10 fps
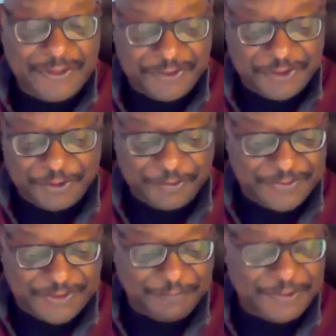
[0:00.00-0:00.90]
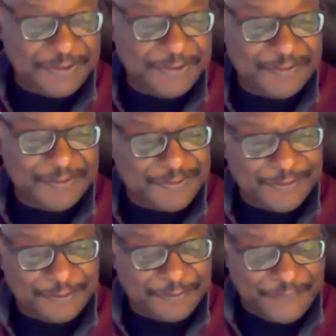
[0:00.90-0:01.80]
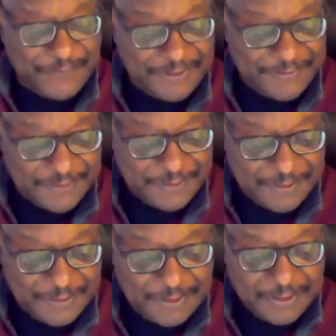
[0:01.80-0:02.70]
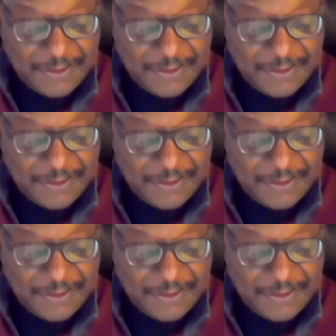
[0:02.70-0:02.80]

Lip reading: issues that we are facing,